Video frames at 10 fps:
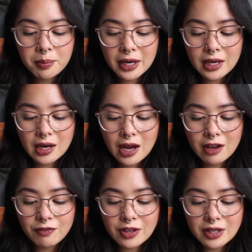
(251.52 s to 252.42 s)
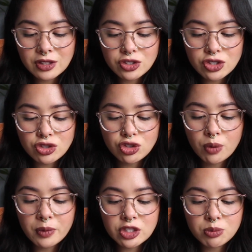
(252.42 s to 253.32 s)
but I feel like there's just
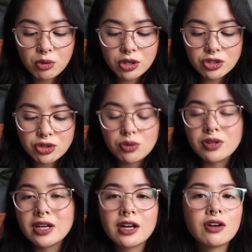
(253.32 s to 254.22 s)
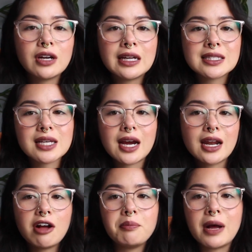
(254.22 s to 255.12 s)
so much more soothing ingredients to kind
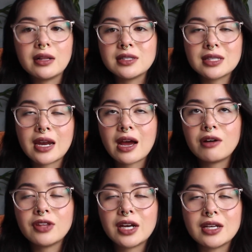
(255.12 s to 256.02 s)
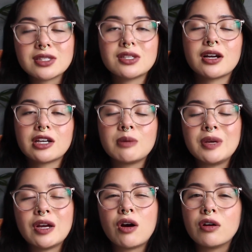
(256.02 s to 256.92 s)
of help balance that out that it's not gonna
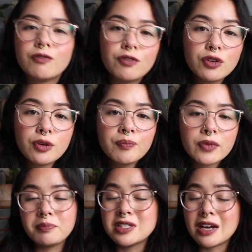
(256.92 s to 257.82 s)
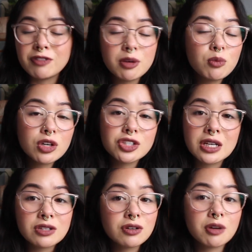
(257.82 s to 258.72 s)
be harmful. Definitely more
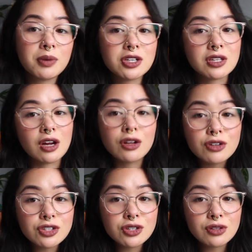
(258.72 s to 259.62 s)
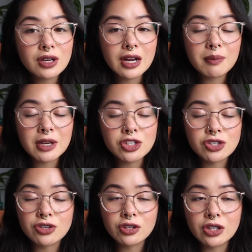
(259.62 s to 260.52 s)
gentle compared to the other two that I
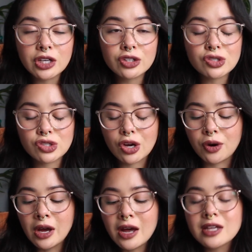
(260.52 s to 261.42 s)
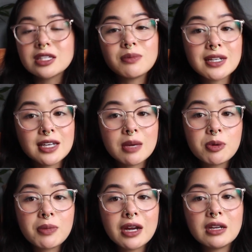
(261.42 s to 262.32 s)
mentioned earlier, so something to keep
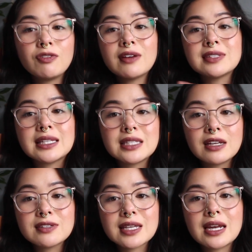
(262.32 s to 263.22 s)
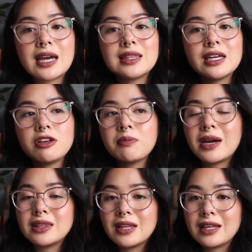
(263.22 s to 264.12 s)
in mind. If you have sensitive skin, I think you
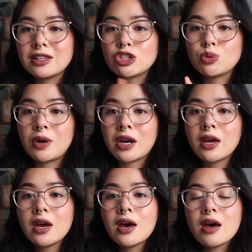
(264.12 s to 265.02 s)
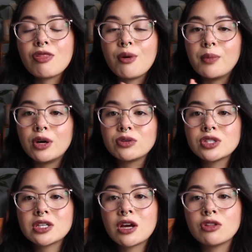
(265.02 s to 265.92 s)
might like this one the
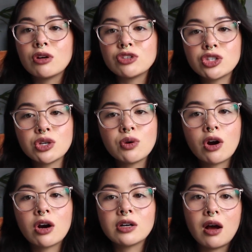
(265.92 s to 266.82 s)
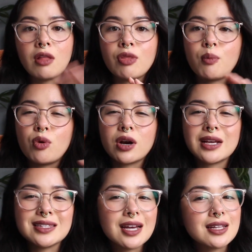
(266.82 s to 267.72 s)
most. Those two are on the more
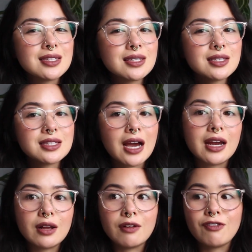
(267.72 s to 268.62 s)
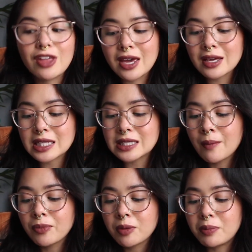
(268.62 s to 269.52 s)
intense side of things.
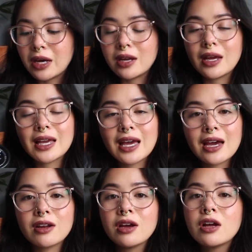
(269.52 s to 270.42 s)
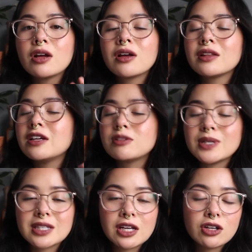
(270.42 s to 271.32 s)
But again, leaves my
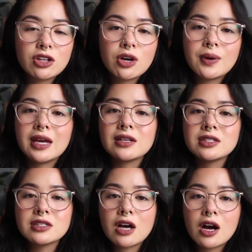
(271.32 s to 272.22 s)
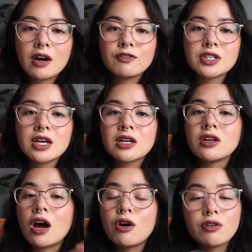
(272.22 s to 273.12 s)
skin glowy, soft,
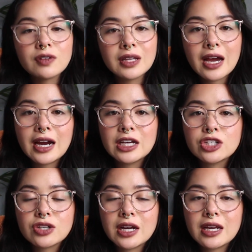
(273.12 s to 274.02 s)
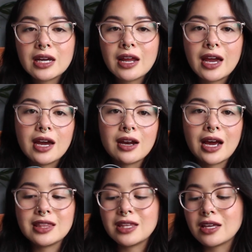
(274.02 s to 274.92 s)
not overly hydrated, and
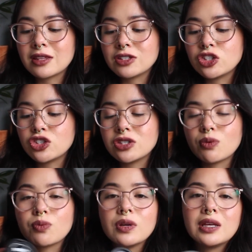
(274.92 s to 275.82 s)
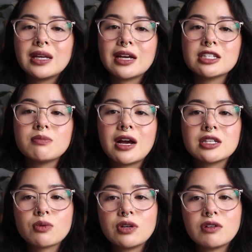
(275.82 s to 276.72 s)
I think this is just a really nice
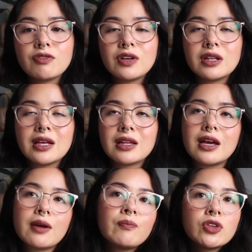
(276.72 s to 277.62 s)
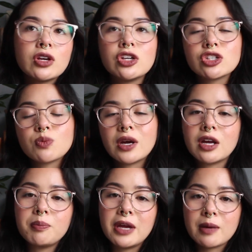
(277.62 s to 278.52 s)
mask when you're feeling like you just want
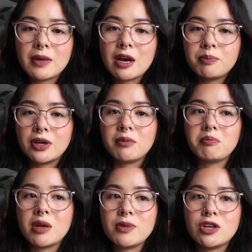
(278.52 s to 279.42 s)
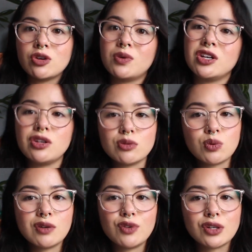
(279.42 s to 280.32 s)
to pick me up, but maybe you don't want to use
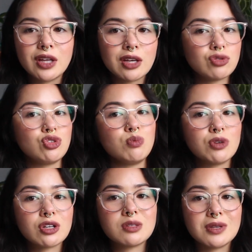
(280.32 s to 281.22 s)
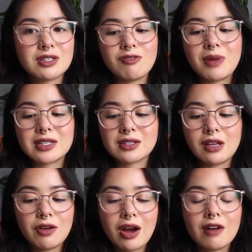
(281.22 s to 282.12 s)
one of your like super expensive masks
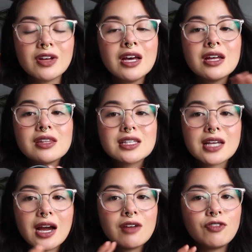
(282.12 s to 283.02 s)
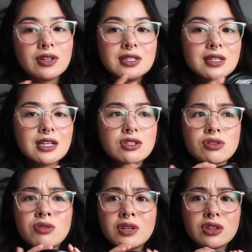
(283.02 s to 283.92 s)
that you have. This guy for this size is
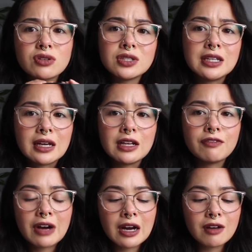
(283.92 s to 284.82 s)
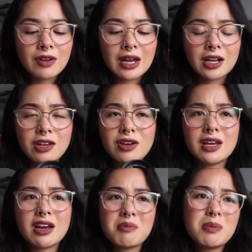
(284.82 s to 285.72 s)
only $13.95, and you can
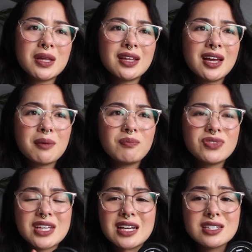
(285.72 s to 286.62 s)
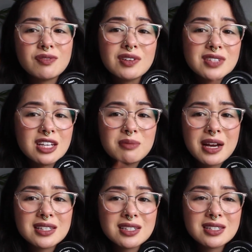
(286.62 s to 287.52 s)
get maybe like 10 to 15
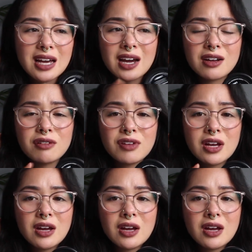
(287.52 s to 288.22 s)
masks out of